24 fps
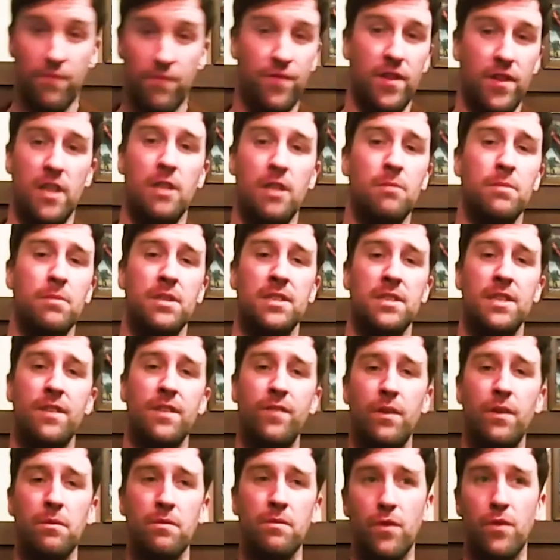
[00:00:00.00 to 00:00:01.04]
film and
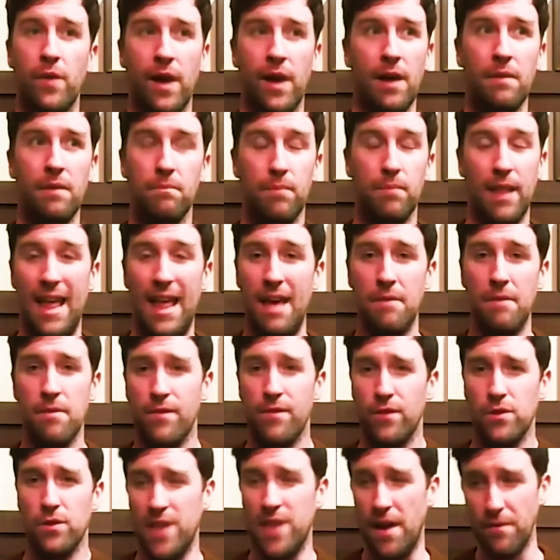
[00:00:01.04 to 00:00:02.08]
TV reviewing and play
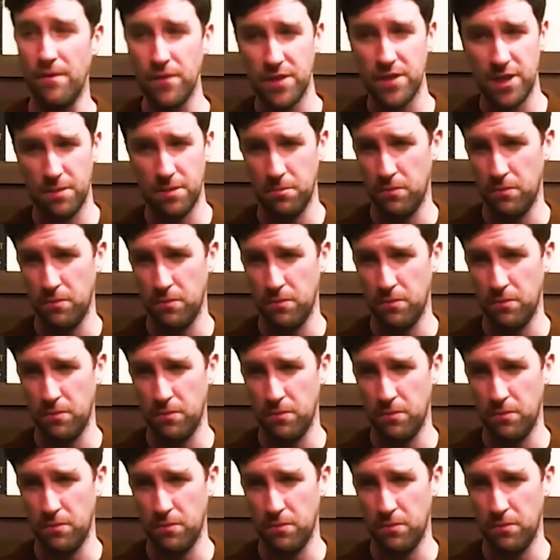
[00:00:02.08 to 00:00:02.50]
reviews, every type of